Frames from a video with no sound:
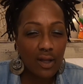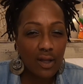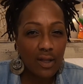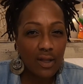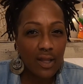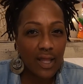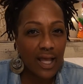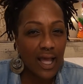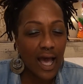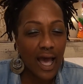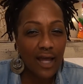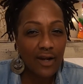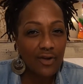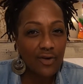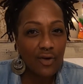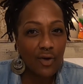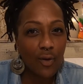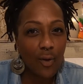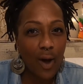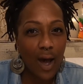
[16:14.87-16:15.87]
Like, I don't
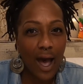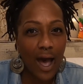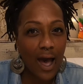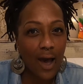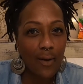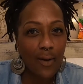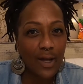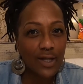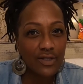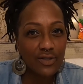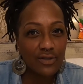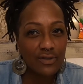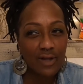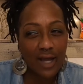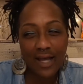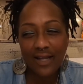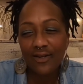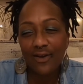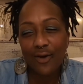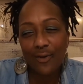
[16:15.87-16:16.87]
know how I
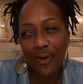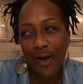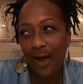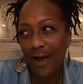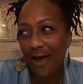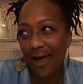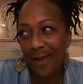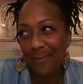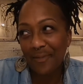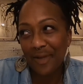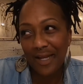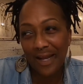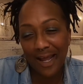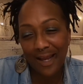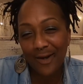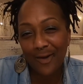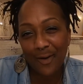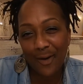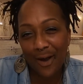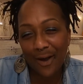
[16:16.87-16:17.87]
know
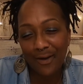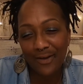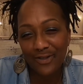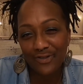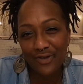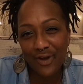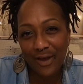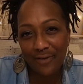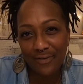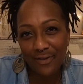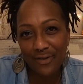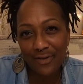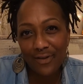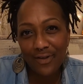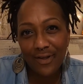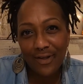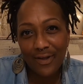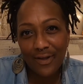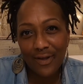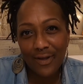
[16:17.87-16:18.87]
how I travel.
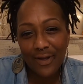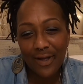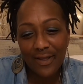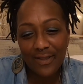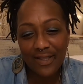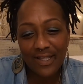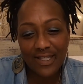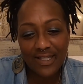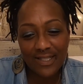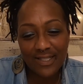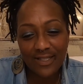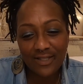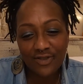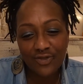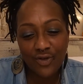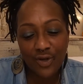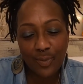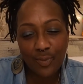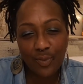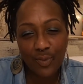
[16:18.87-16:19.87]
This
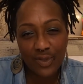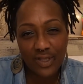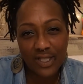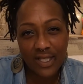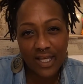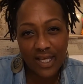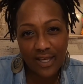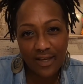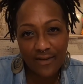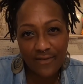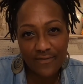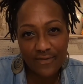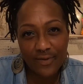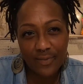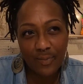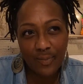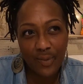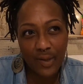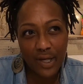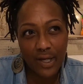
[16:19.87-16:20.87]
trip was a gift,
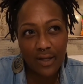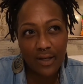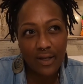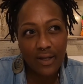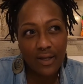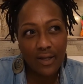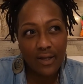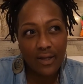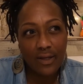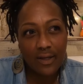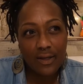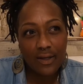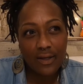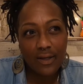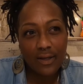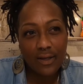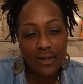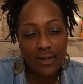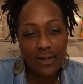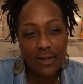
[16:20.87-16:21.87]
but
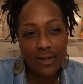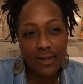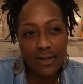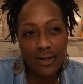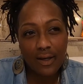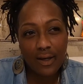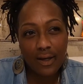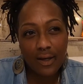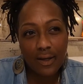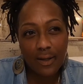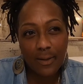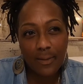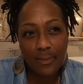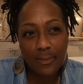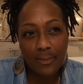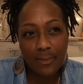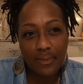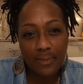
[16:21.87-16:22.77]
I